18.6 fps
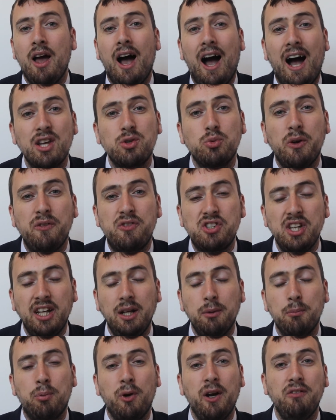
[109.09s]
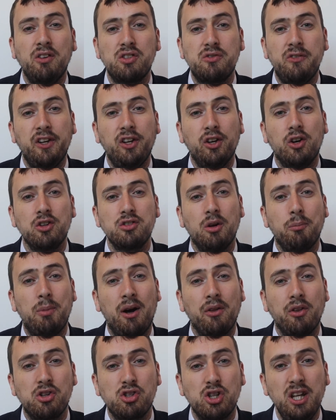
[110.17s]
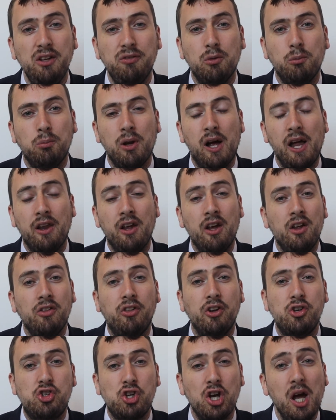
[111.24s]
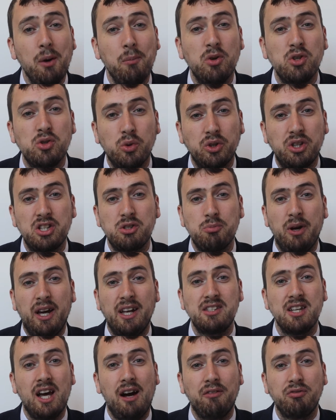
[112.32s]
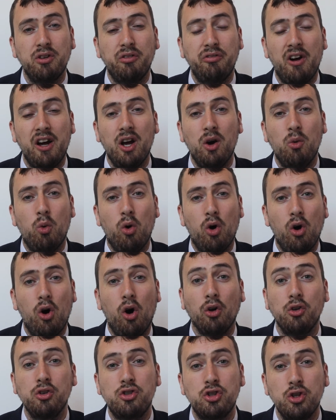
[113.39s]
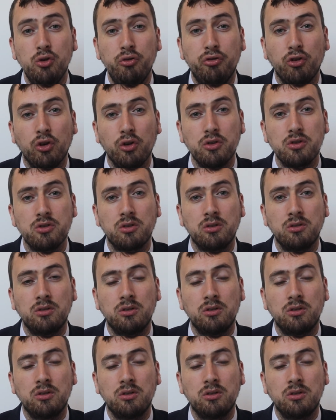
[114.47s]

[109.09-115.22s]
As we've seen in previous videos about the Schlieffen Plan, the Germans were dismayed to have to fight a war on two fronts.